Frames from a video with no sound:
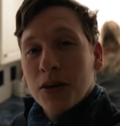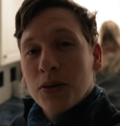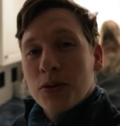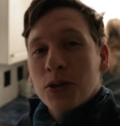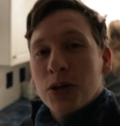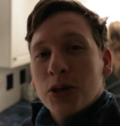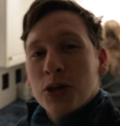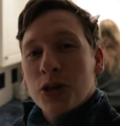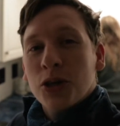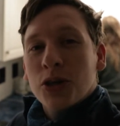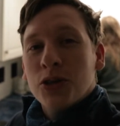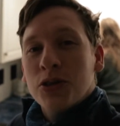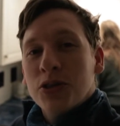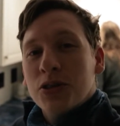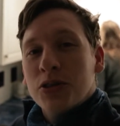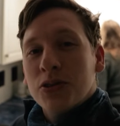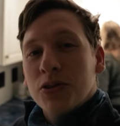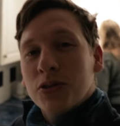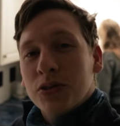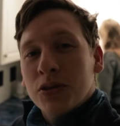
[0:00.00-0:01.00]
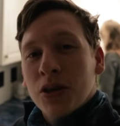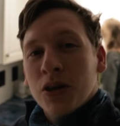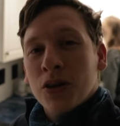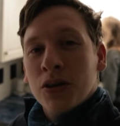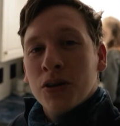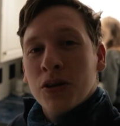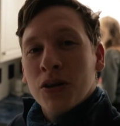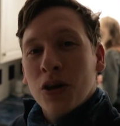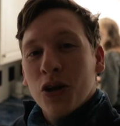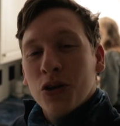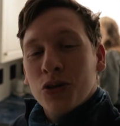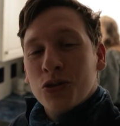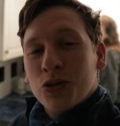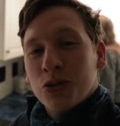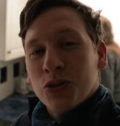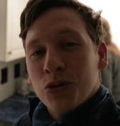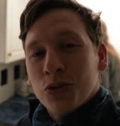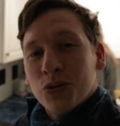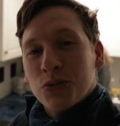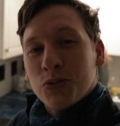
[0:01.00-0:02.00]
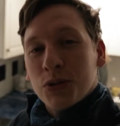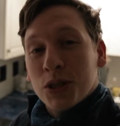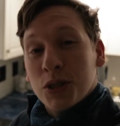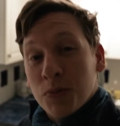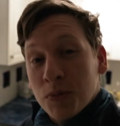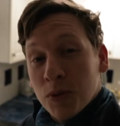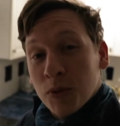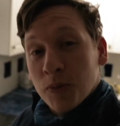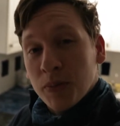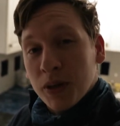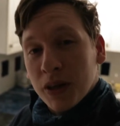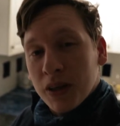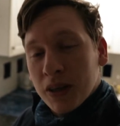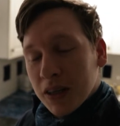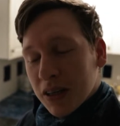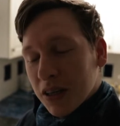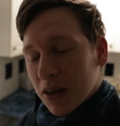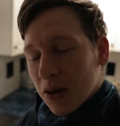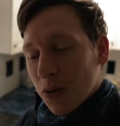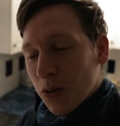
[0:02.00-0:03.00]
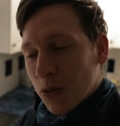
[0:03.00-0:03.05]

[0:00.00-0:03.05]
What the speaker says: We're going to go to Richmond Park,